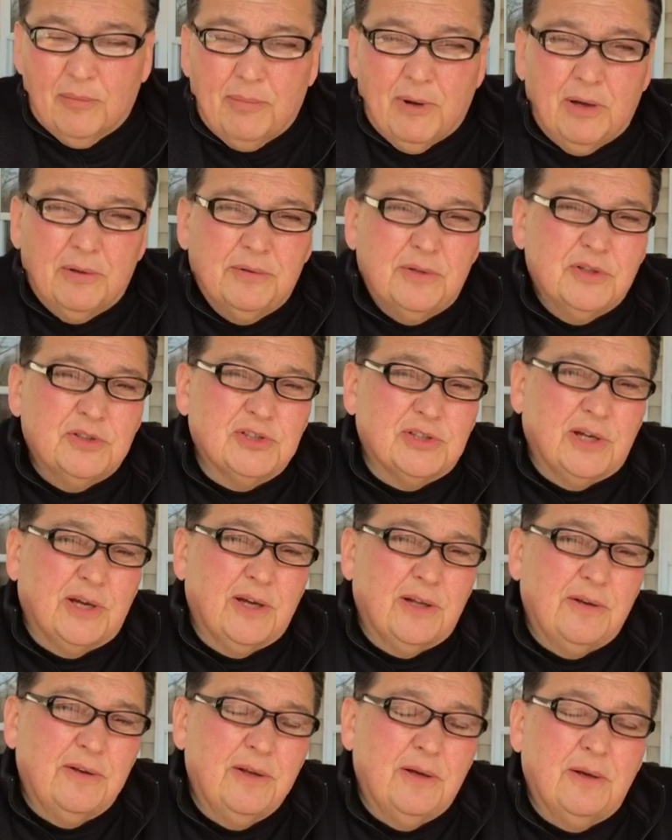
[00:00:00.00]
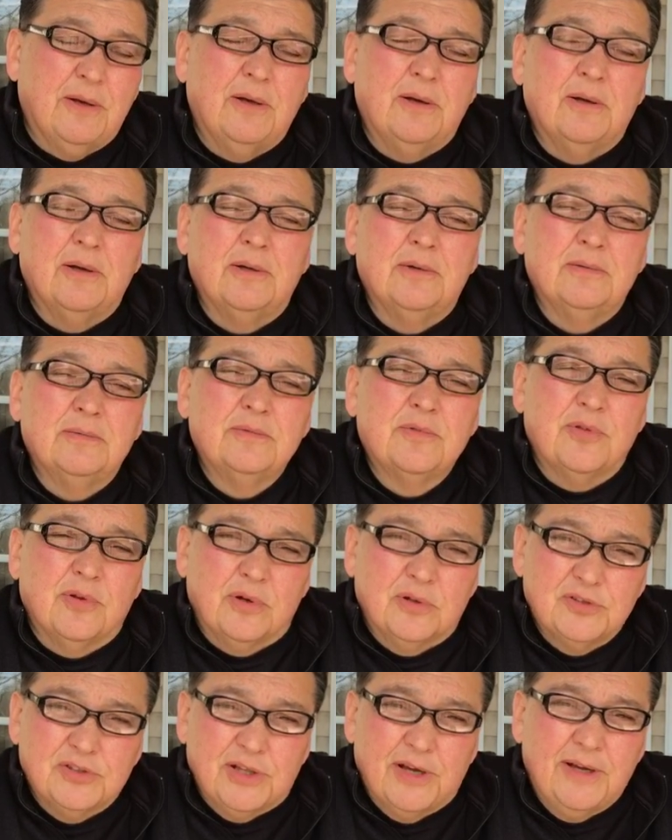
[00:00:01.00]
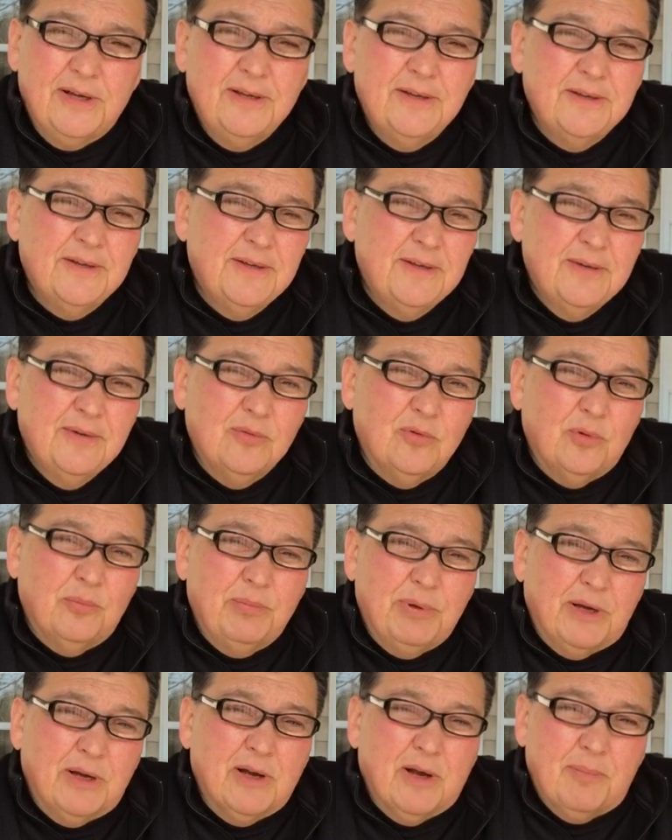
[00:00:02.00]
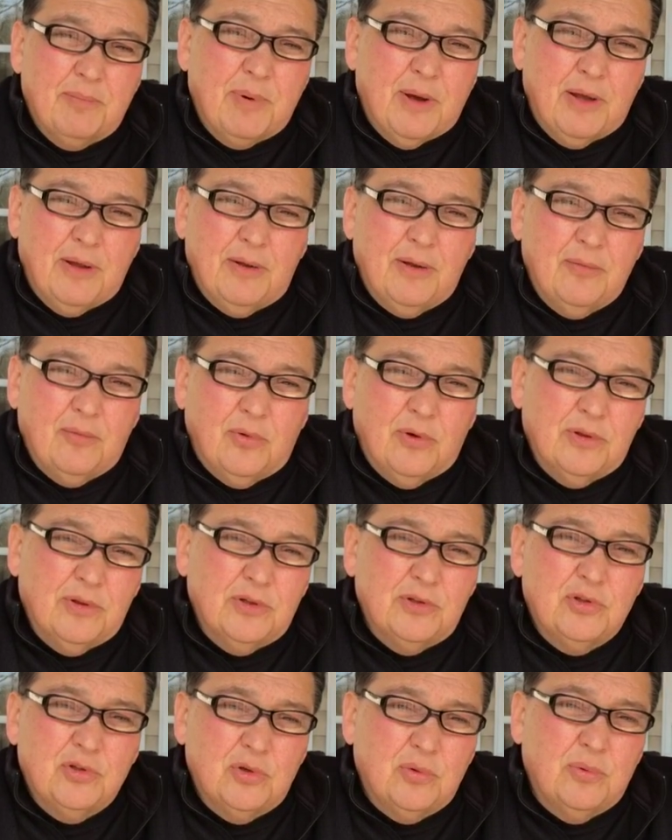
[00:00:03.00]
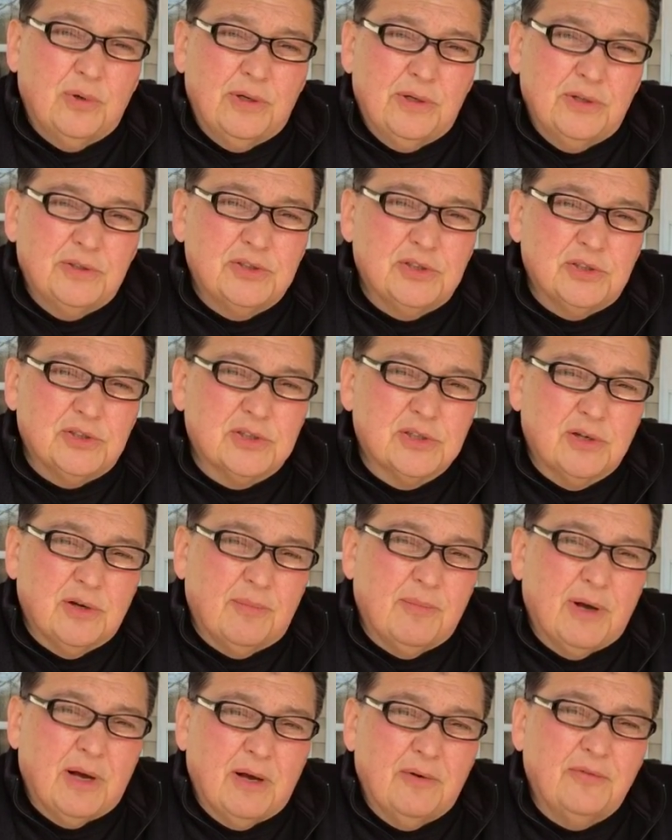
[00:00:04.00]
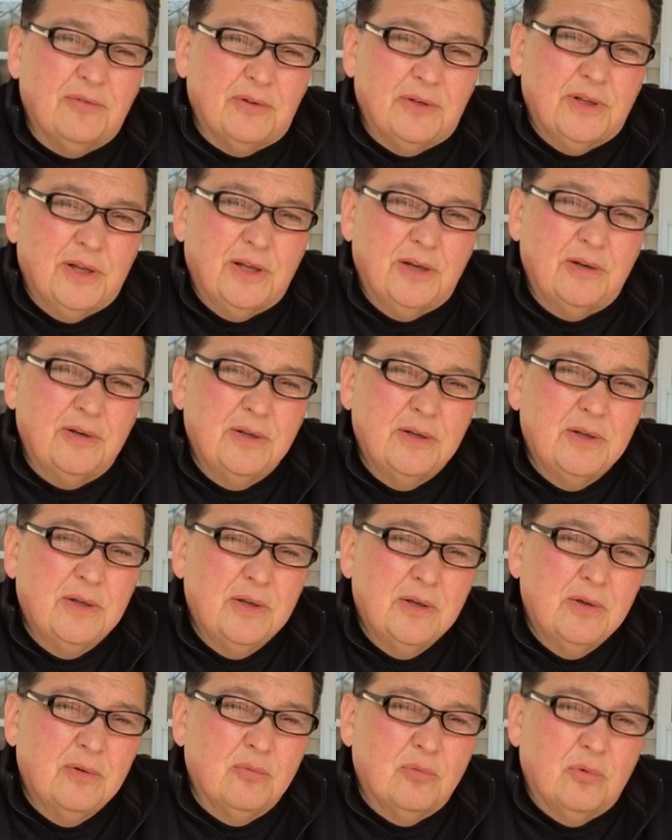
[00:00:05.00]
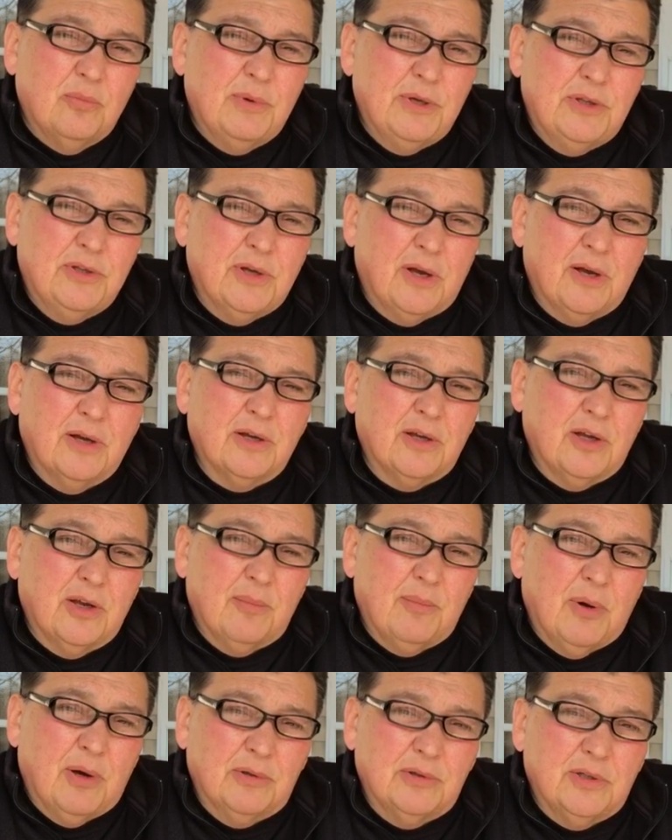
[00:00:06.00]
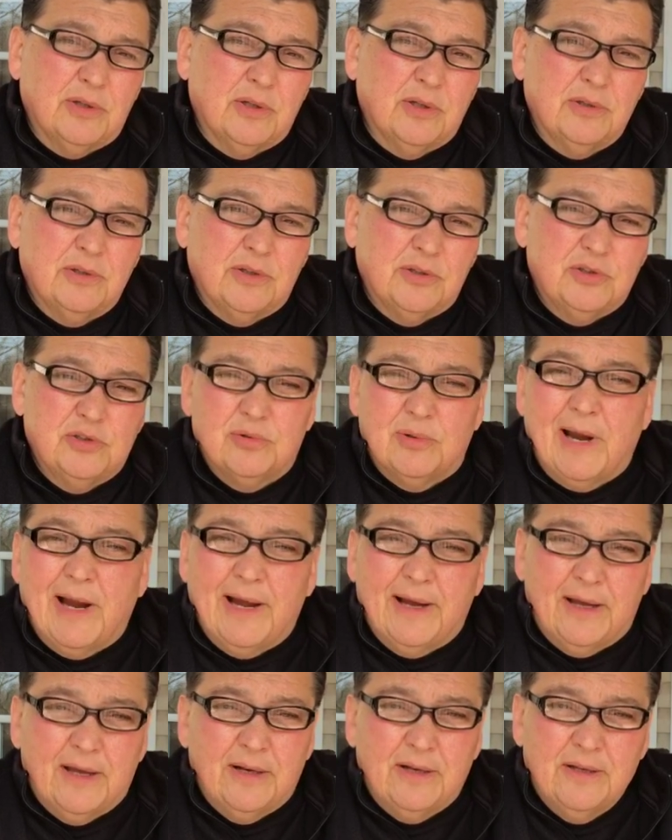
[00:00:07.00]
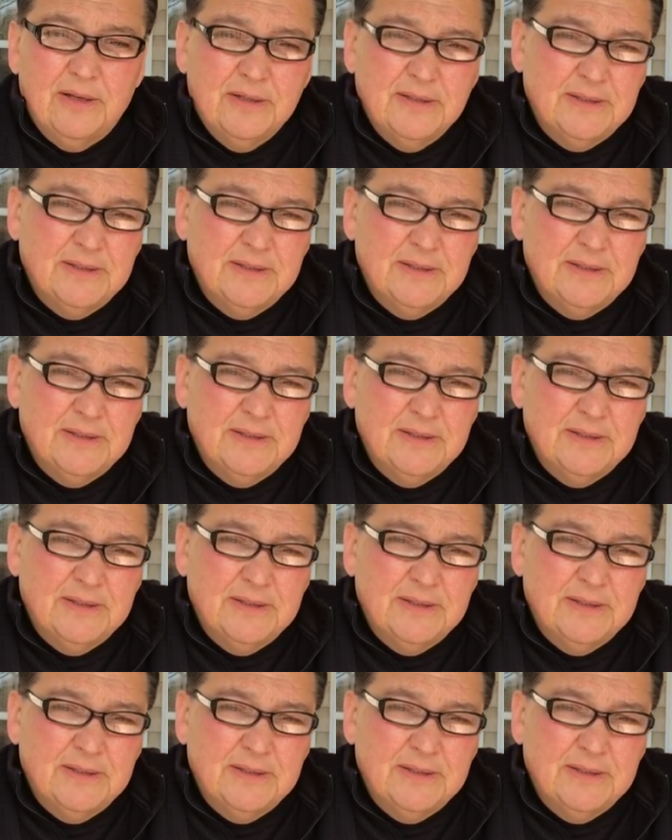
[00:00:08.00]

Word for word: about this on uh, Thursday. We'll pick up uh, where the two witnesses come off, and then we'll be talking about the, the dragon,